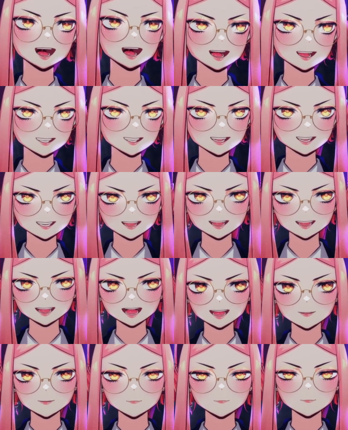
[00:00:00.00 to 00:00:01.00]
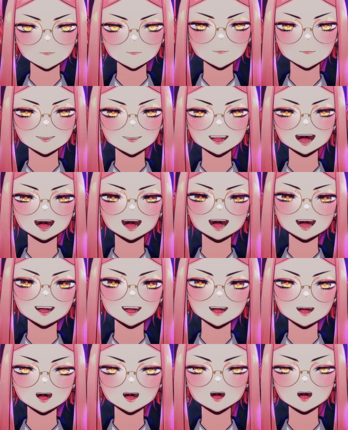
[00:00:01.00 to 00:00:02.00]
Jesus, how about get a
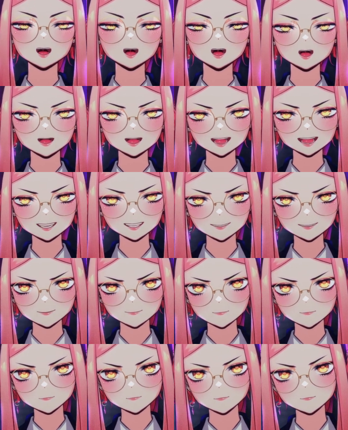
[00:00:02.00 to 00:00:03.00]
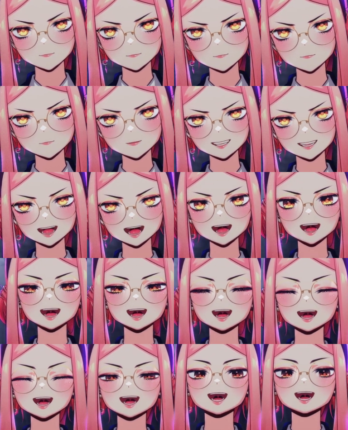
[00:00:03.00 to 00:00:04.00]
dog? Get a
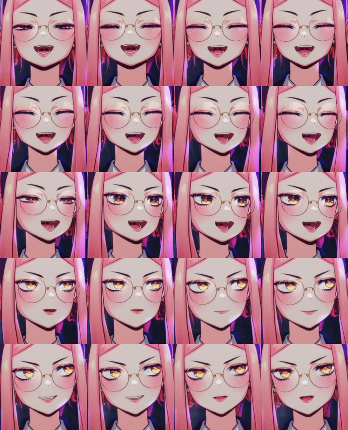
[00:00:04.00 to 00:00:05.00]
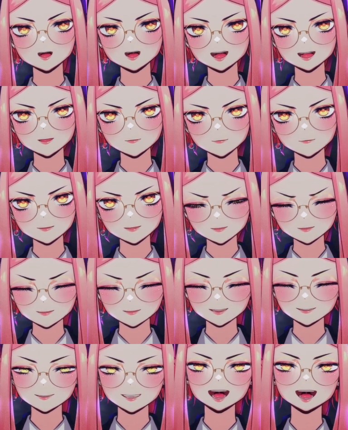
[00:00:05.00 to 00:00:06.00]
cat, get a hamster.
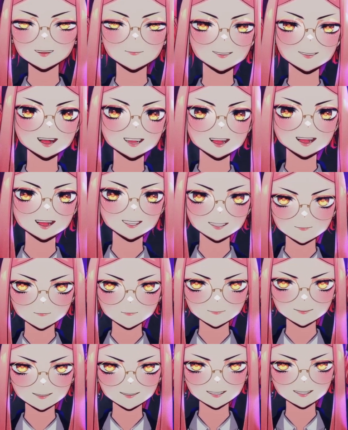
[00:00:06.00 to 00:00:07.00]
Hamster is interesting.